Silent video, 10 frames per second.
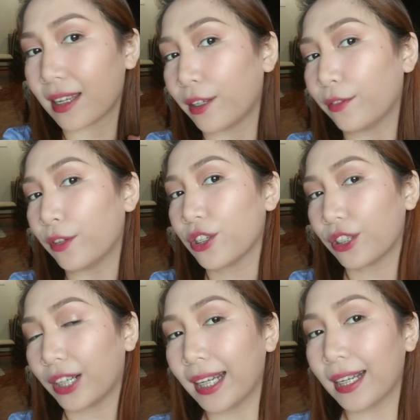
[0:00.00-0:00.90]
side of your
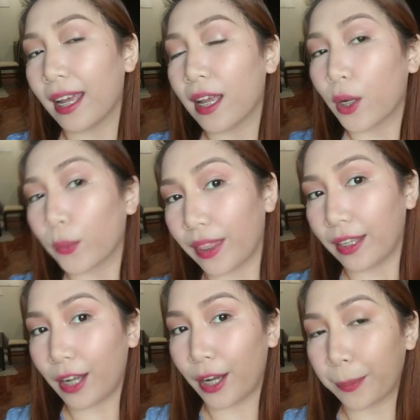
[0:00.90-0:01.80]
screen. We
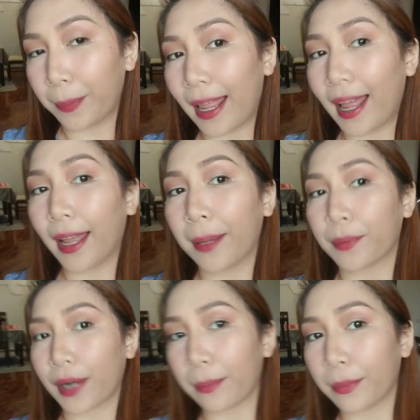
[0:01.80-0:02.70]
did not apply
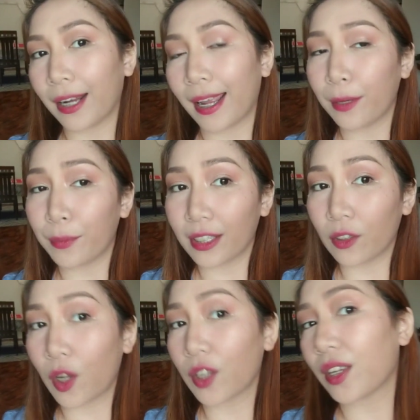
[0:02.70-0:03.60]
primer and we did
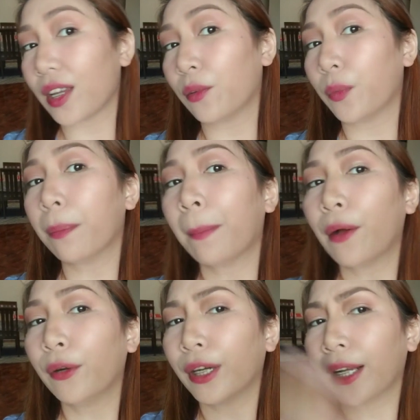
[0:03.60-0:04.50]
not set it with
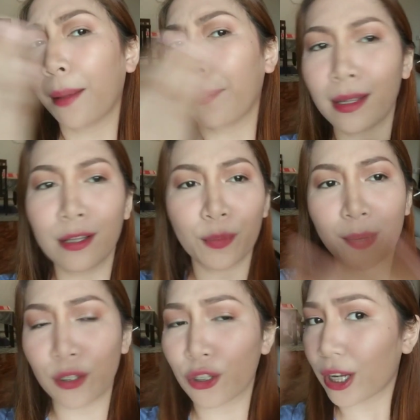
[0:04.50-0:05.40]
powder. Kaya
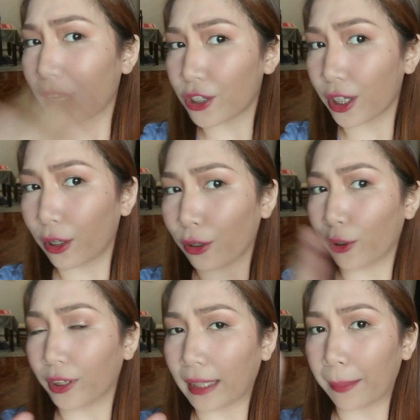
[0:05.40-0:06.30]
medyo shine na siya ng
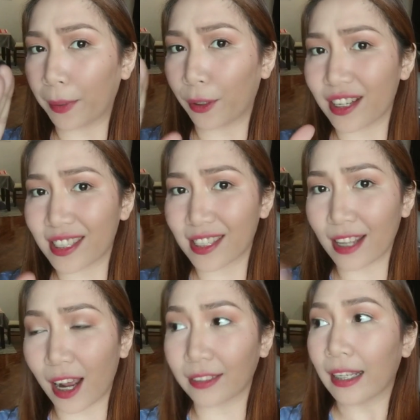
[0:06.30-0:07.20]
konti, pero it's
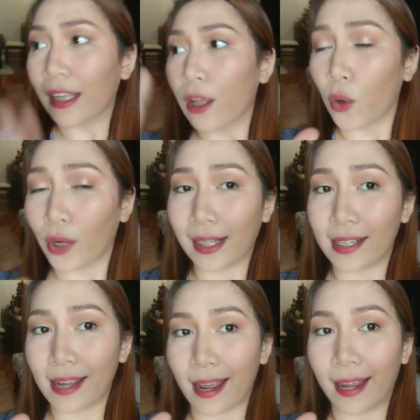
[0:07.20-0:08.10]
not
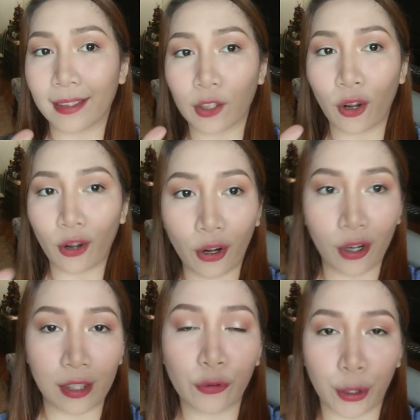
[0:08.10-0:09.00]
oily at
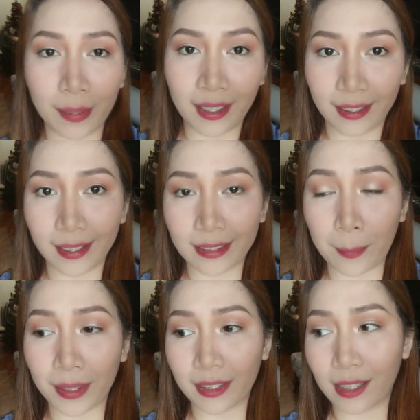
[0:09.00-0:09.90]
all. Normal lang yan
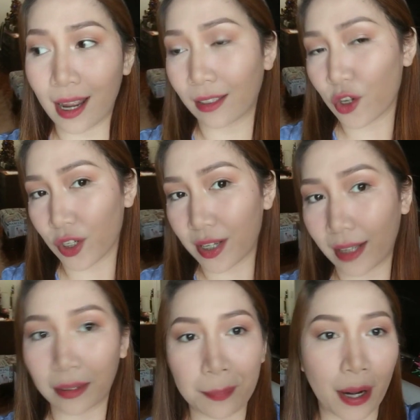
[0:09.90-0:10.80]
kapag hindi natin siya
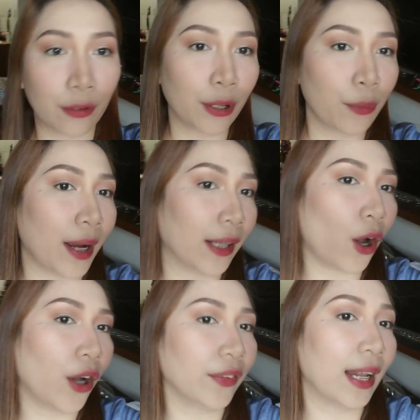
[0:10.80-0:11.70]
sinet ng powder. While
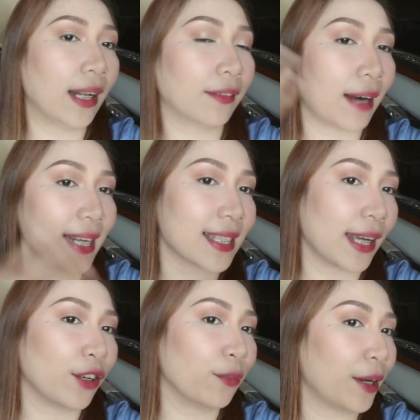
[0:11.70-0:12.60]
on the right
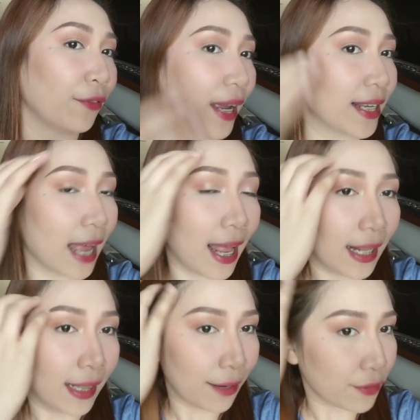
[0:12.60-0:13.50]
side of my face,
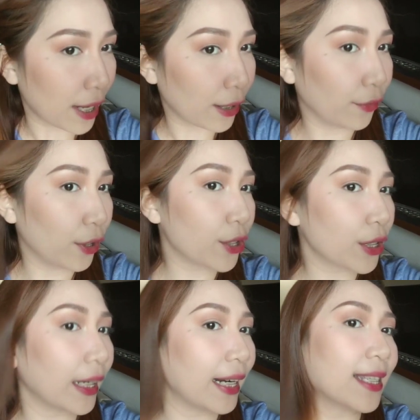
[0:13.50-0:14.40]
left side of your
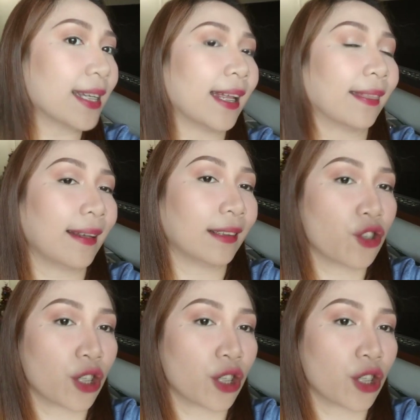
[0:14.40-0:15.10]
screen, sinet natin